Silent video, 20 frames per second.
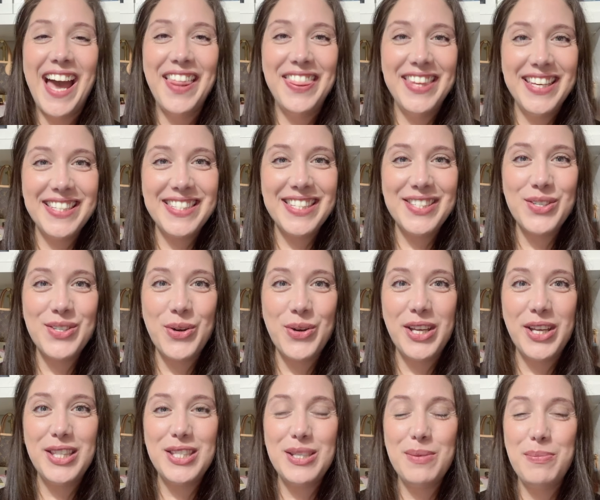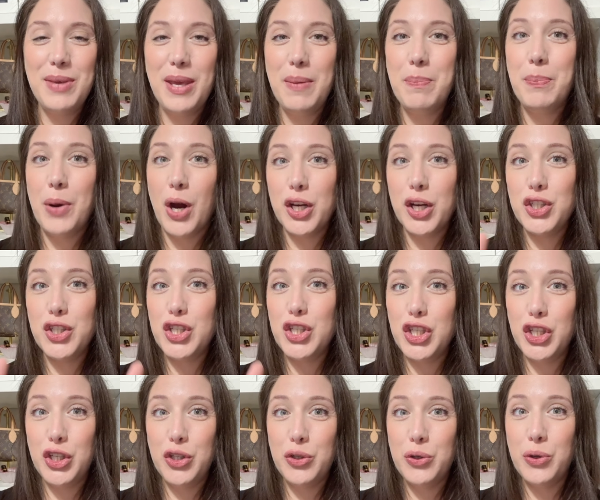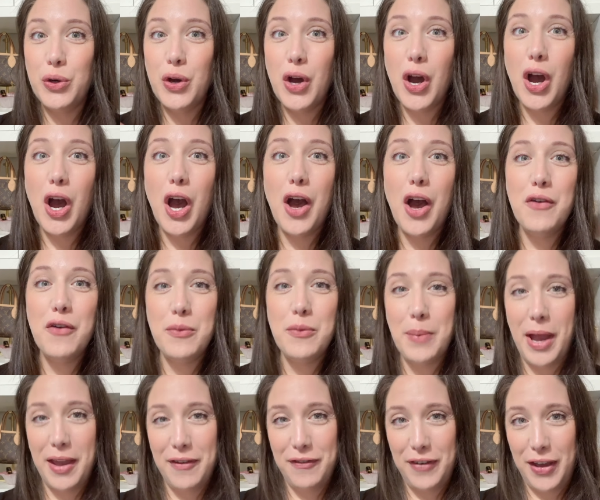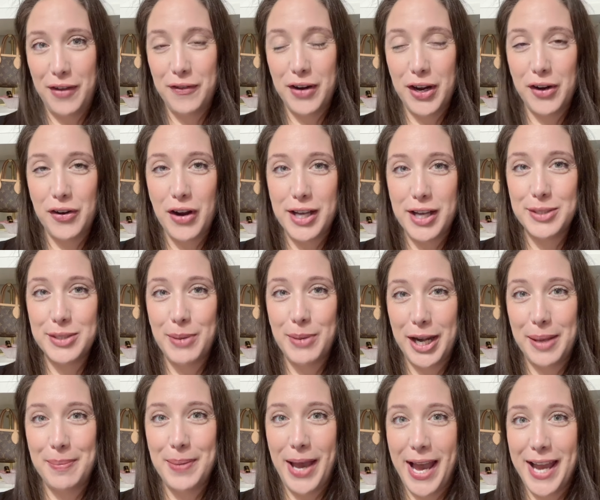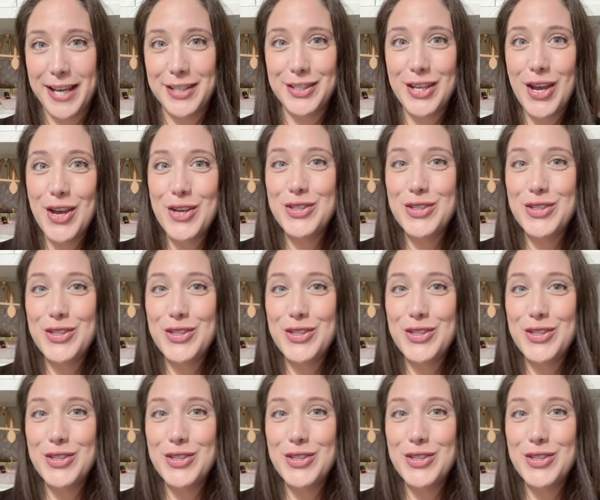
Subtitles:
This is going to be part two of my favorite crossbody bags.